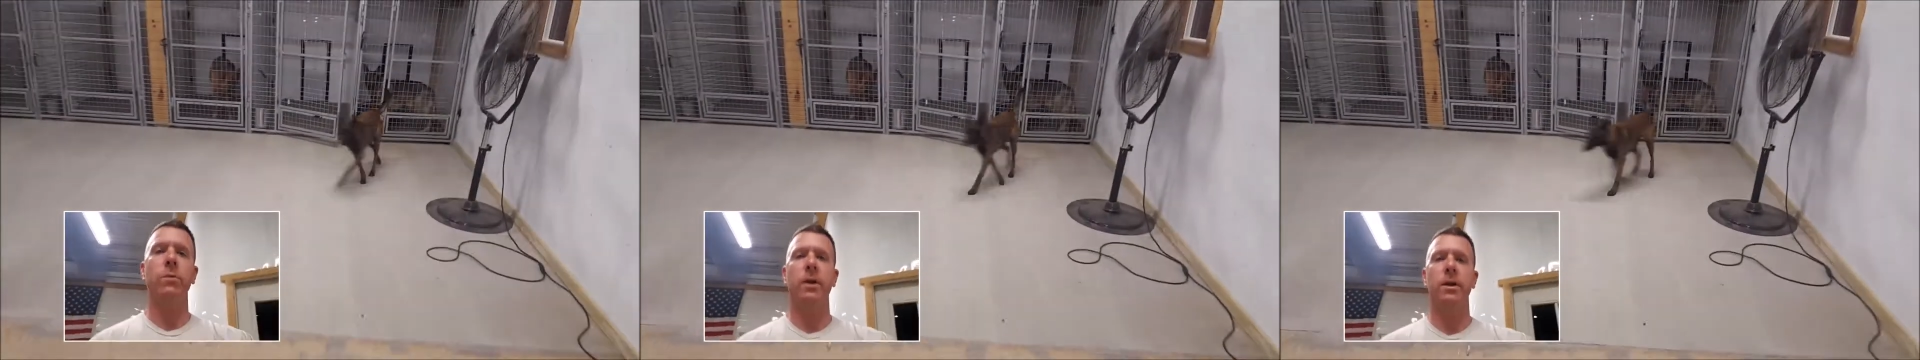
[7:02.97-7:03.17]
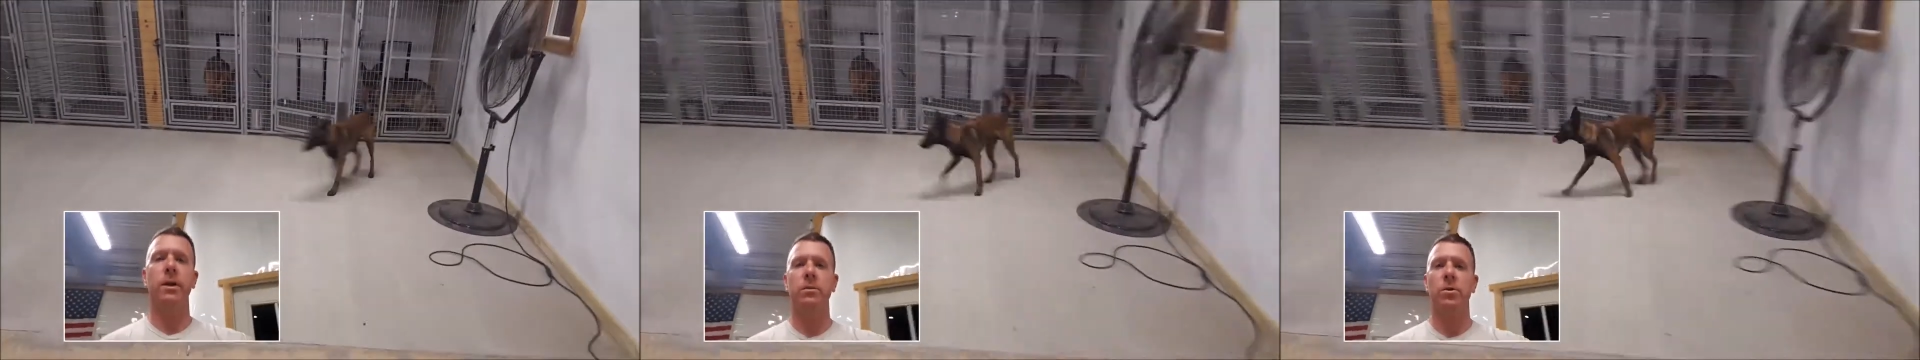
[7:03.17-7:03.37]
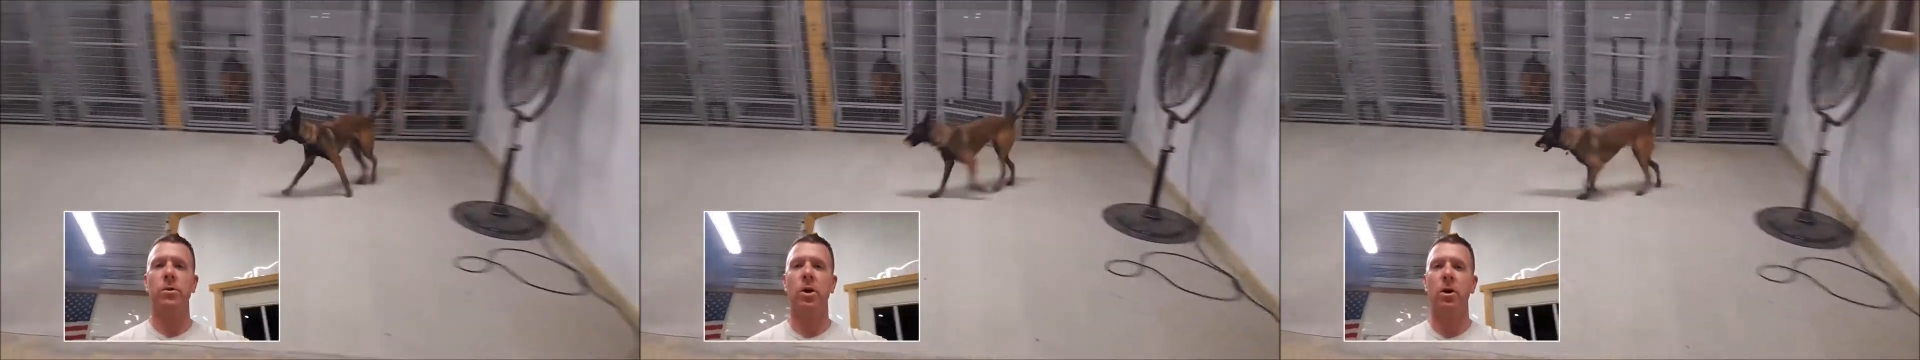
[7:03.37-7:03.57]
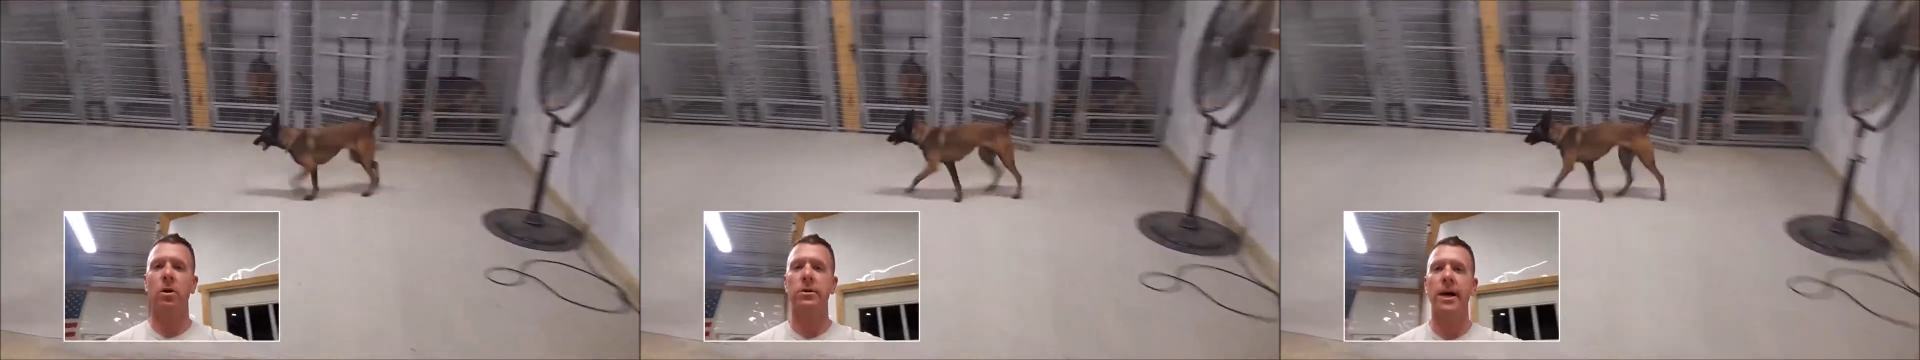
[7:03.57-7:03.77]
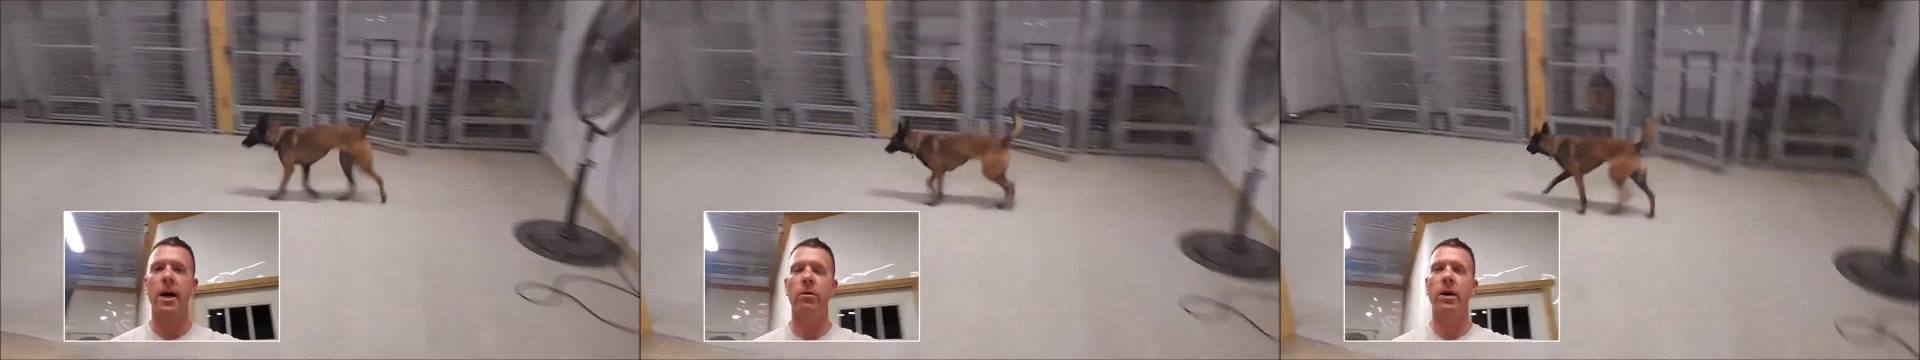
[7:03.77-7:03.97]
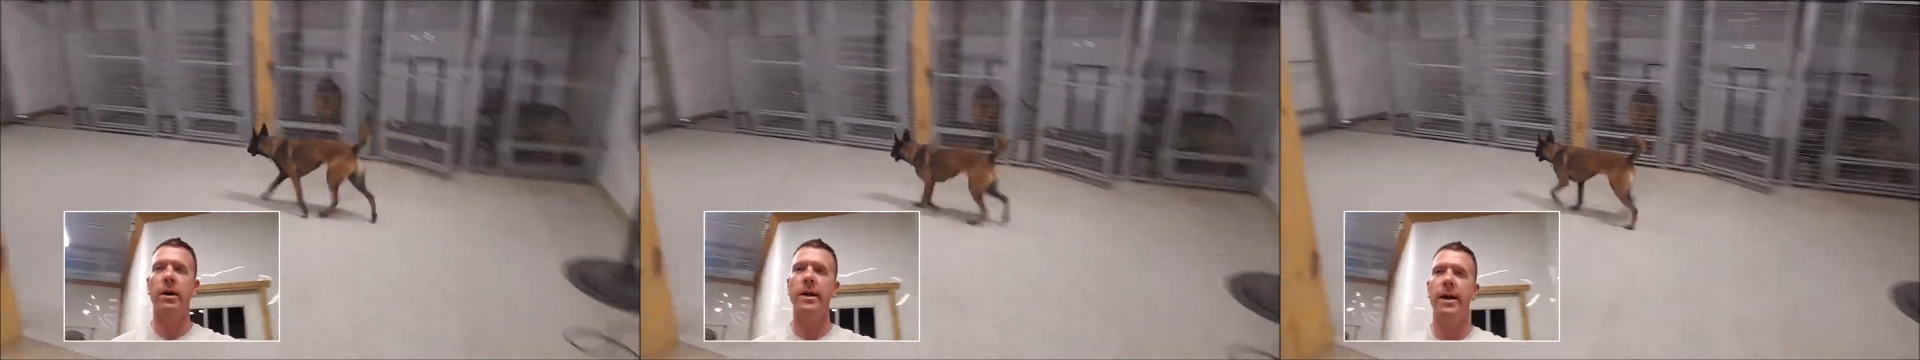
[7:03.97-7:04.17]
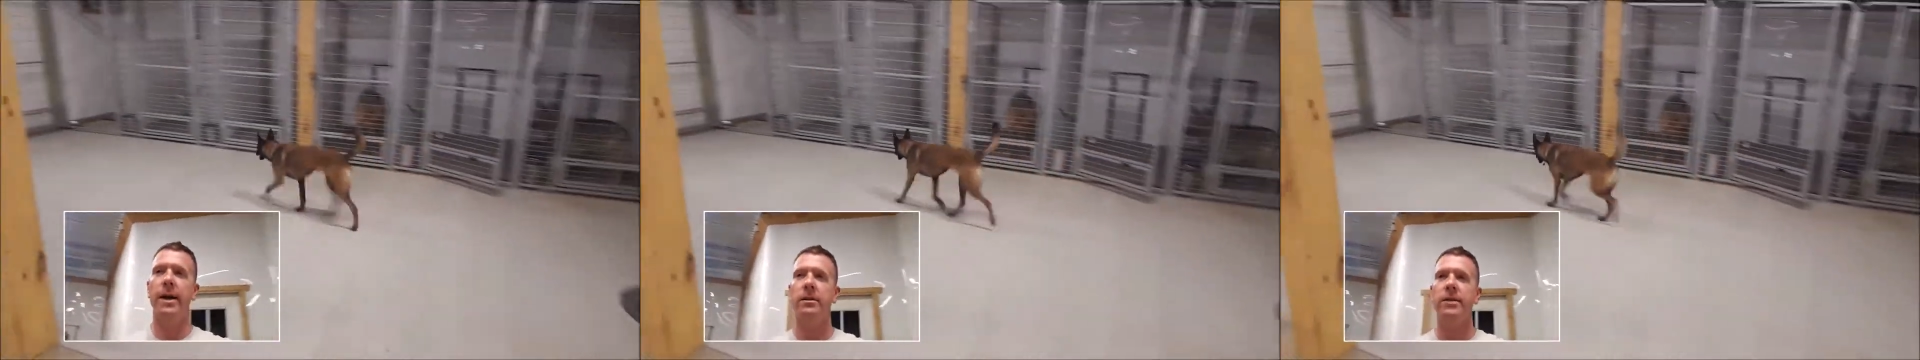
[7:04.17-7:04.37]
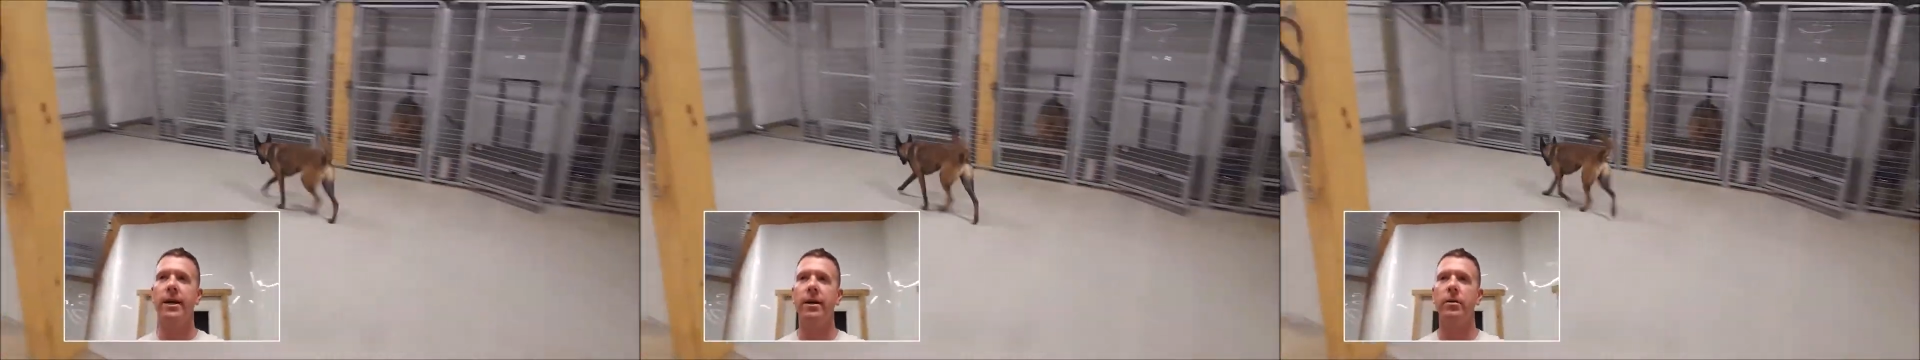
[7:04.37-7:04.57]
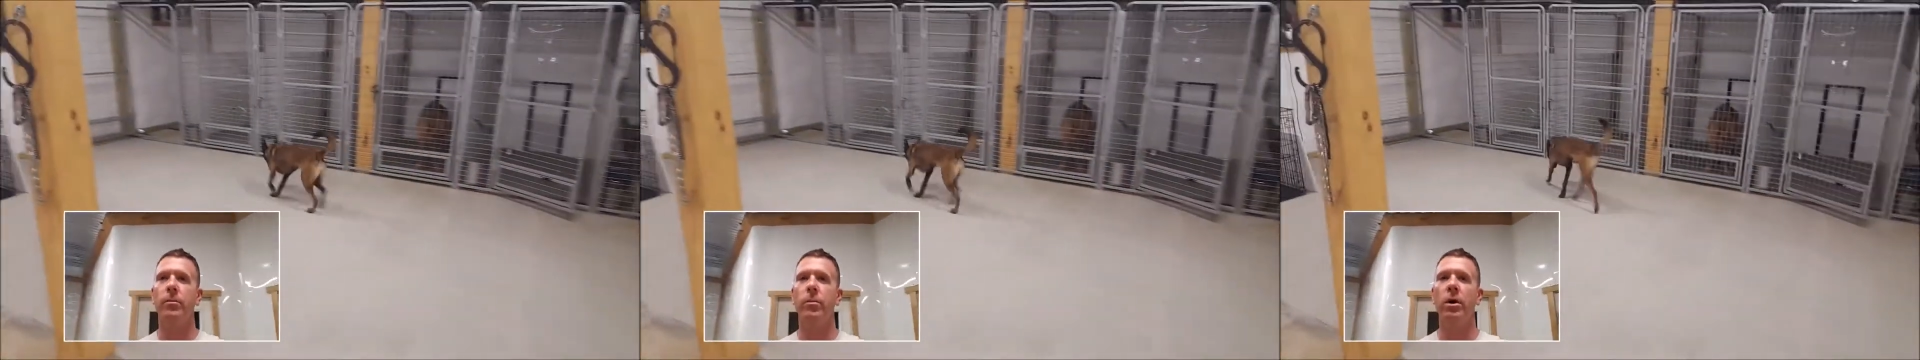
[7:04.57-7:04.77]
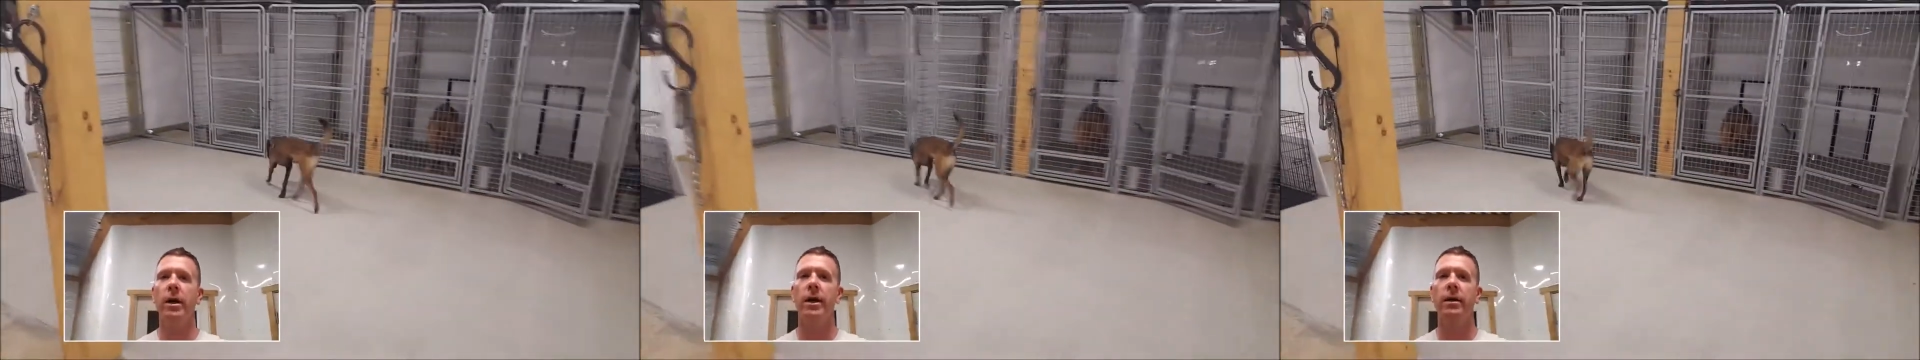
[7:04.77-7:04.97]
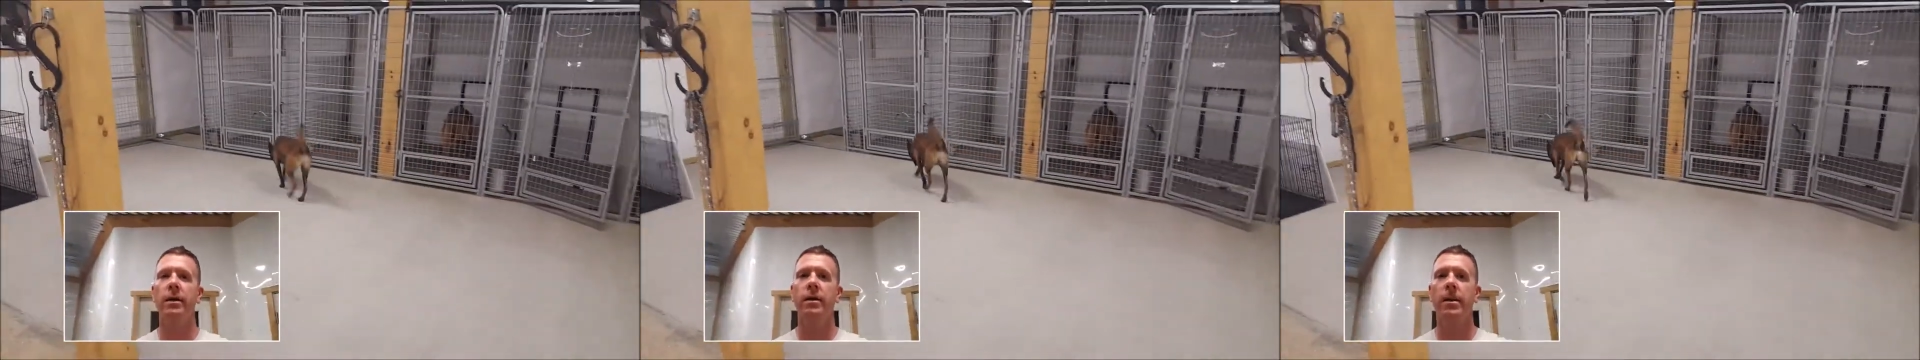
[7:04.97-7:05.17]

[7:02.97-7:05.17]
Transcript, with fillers: We got some dogs out right now taking a break.